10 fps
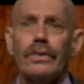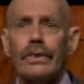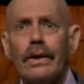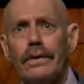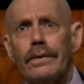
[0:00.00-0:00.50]

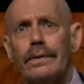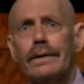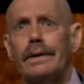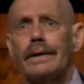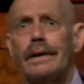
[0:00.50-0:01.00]

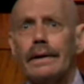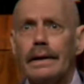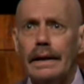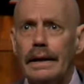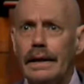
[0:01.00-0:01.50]
Third,
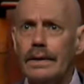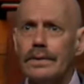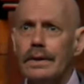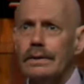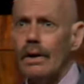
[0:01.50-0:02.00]

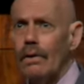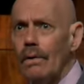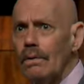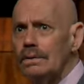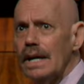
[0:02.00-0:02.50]
isn't the
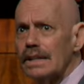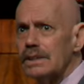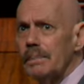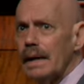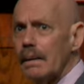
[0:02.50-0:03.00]
Old
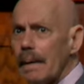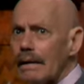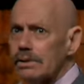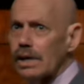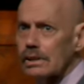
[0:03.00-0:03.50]
Testament
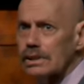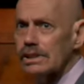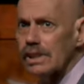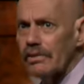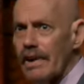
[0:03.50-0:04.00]
about
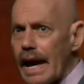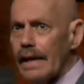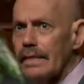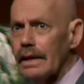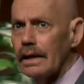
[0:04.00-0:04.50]
justice and
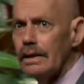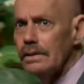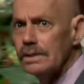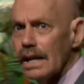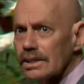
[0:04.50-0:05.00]
wrath and the
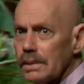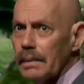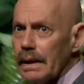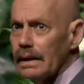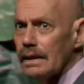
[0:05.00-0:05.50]
New
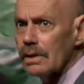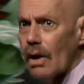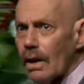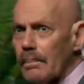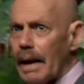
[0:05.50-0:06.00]
Testament is
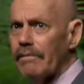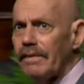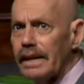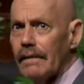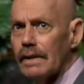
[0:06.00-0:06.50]
all about
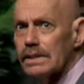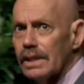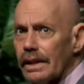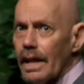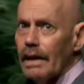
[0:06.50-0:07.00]
forgiveness
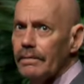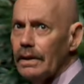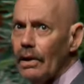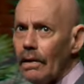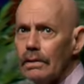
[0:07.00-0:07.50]
and love?
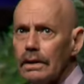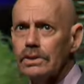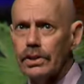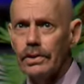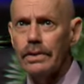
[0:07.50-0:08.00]
No, the
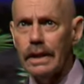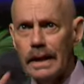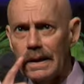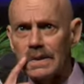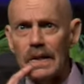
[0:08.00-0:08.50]
truth
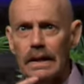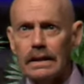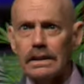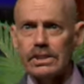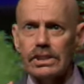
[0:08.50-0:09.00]
is
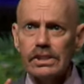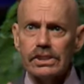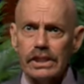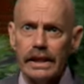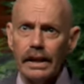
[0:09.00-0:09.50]
the
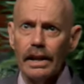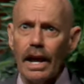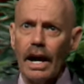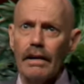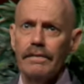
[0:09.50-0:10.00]
sincere
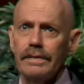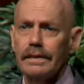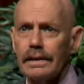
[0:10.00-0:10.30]
love